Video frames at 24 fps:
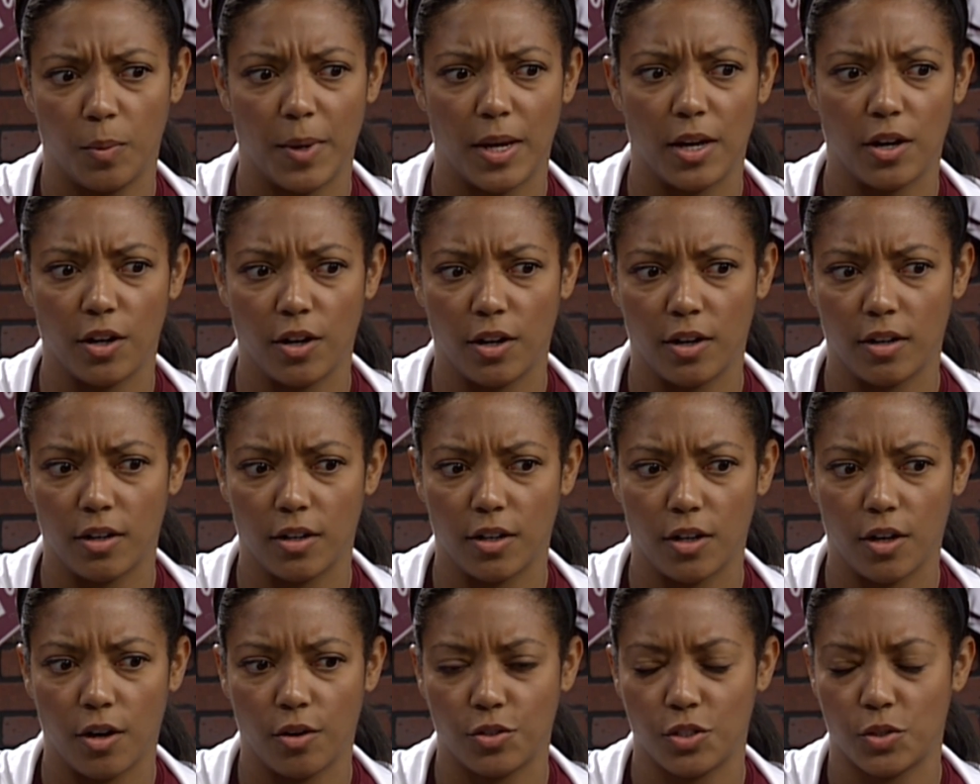we heard,
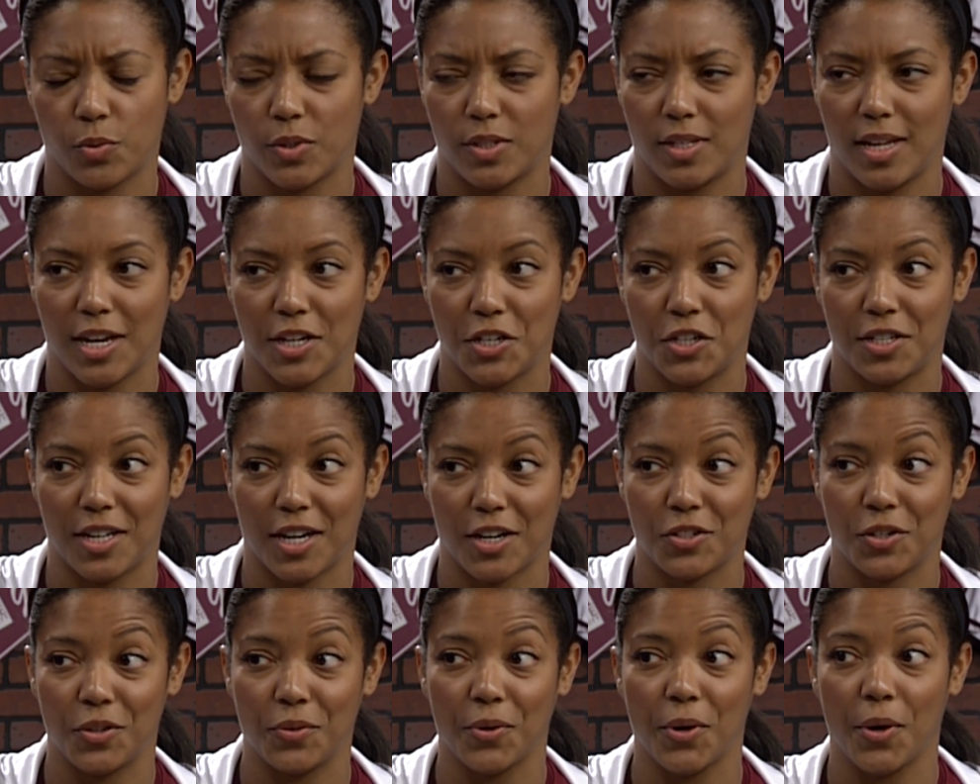her coaches were saying she's
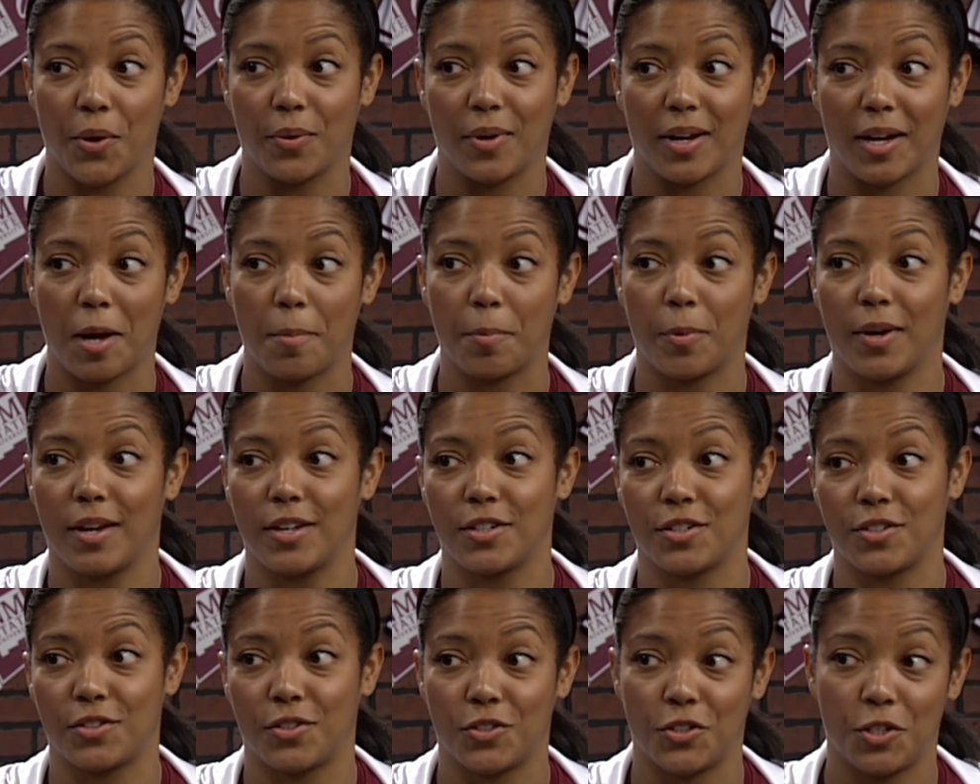actually grown a couple of
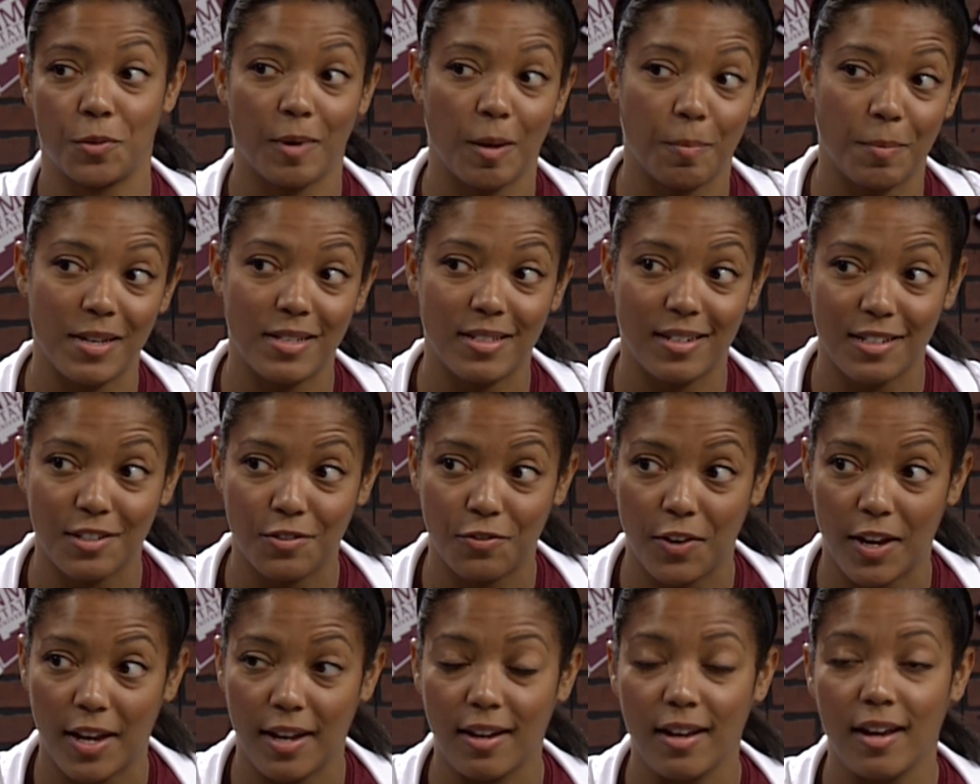inches, so she might be 6
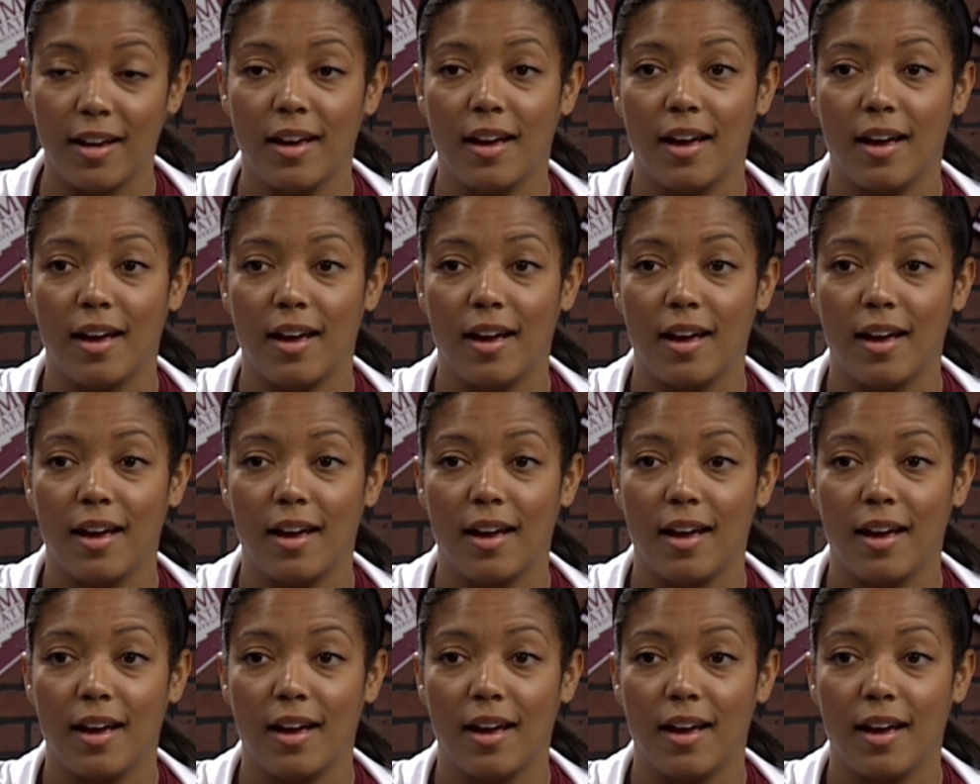feet.